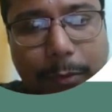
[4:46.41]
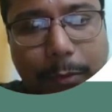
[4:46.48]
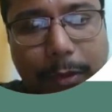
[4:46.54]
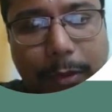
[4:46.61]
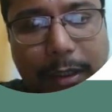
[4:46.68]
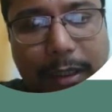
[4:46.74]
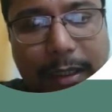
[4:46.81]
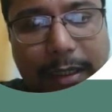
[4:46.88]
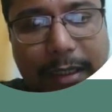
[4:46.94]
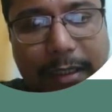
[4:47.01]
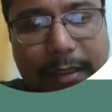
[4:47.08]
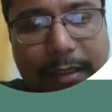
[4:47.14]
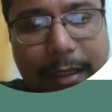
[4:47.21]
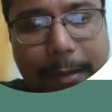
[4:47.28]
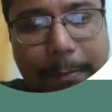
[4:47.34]

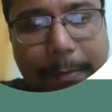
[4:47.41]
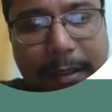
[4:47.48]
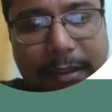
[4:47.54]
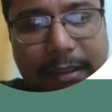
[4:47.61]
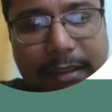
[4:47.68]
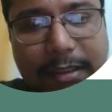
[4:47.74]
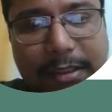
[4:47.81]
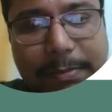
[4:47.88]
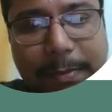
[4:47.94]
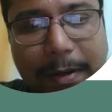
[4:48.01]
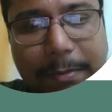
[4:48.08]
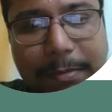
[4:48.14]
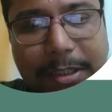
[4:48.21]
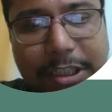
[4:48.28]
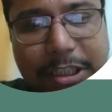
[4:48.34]
Only the mother's
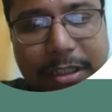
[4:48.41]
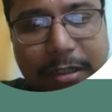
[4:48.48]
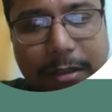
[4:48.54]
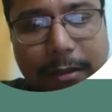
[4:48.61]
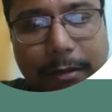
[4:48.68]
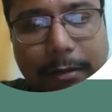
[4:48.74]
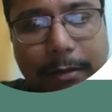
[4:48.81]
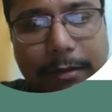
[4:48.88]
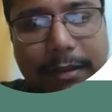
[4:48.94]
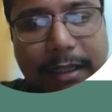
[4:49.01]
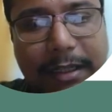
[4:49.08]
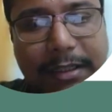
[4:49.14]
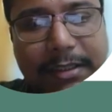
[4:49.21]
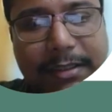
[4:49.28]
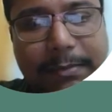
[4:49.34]
permission,
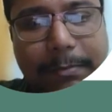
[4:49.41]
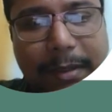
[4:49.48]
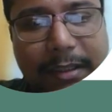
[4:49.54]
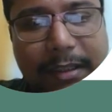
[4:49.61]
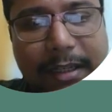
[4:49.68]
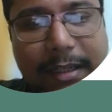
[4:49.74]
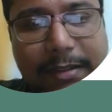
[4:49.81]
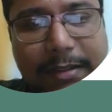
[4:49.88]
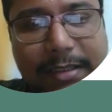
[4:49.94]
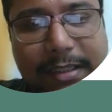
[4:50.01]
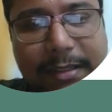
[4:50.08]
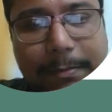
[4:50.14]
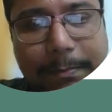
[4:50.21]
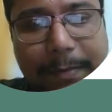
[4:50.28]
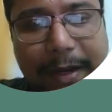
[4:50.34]
that is mother is
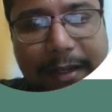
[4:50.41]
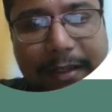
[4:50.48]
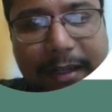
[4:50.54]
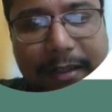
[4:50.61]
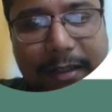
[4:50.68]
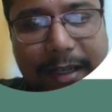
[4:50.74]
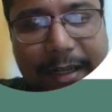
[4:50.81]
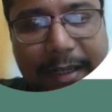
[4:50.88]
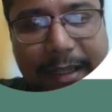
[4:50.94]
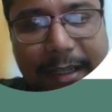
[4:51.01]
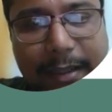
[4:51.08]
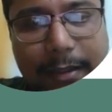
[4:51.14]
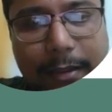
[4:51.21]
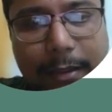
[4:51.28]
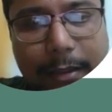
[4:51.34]
in pregnant lady,
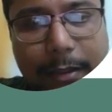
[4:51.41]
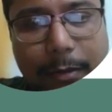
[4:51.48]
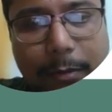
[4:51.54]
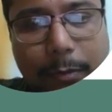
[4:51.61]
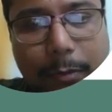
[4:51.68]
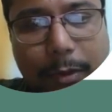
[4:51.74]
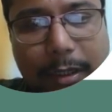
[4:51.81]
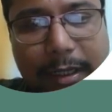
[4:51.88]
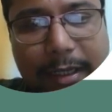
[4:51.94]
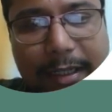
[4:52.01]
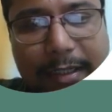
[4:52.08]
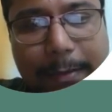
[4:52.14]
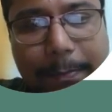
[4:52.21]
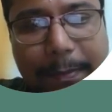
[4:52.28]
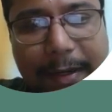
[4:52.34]

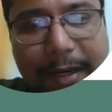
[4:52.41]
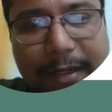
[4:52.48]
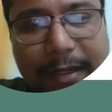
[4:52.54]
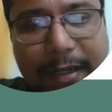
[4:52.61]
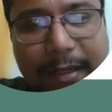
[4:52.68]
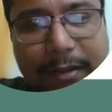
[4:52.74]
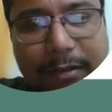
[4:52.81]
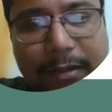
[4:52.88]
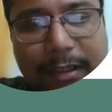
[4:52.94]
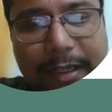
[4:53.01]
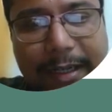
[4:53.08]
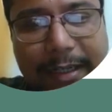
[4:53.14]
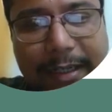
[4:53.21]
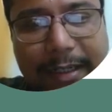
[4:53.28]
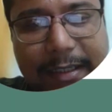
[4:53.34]
only the pregnant
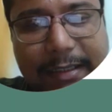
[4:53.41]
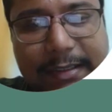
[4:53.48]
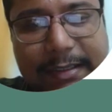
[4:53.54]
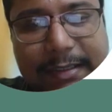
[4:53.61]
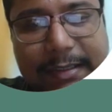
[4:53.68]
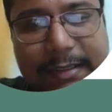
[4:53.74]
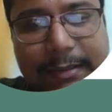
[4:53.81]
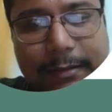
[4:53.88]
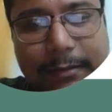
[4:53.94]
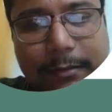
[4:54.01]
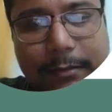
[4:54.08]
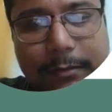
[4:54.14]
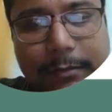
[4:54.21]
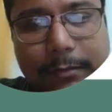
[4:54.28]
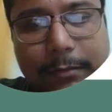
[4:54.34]
lady's
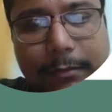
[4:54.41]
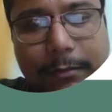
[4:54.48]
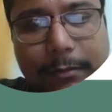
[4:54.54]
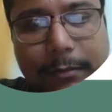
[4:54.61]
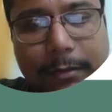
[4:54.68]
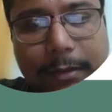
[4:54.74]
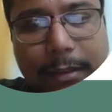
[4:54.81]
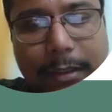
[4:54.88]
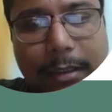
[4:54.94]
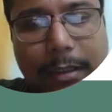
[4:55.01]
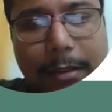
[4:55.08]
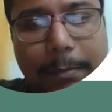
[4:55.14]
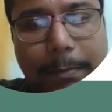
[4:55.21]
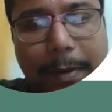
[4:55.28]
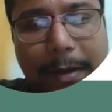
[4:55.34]

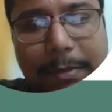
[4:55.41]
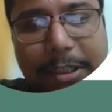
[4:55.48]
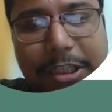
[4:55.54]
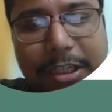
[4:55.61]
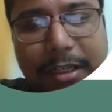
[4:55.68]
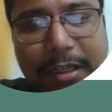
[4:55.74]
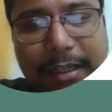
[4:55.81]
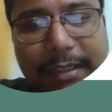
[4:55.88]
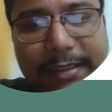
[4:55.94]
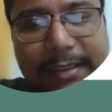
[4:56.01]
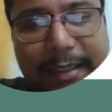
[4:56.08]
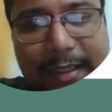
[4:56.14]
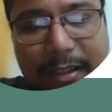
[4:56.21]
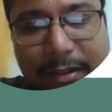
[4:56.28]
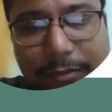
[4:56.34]
permission is
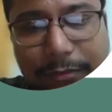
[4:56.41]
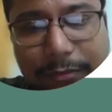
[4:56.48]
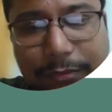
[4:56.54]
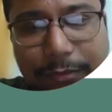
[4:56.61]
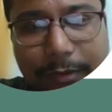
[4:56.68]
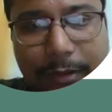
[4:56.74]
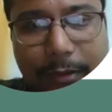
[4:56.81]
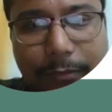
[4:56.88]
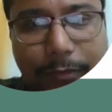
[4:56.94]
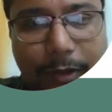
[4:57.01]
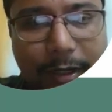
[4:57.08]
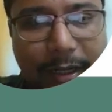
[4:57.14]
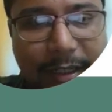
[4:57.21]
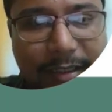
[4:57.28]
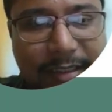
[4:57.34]
enough
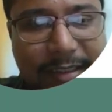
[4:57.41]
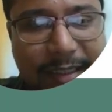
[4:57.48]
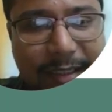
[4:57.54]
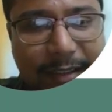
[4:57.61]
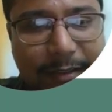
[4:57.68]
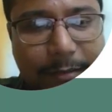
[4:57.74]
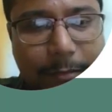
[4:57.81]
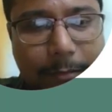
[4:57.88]
for consent.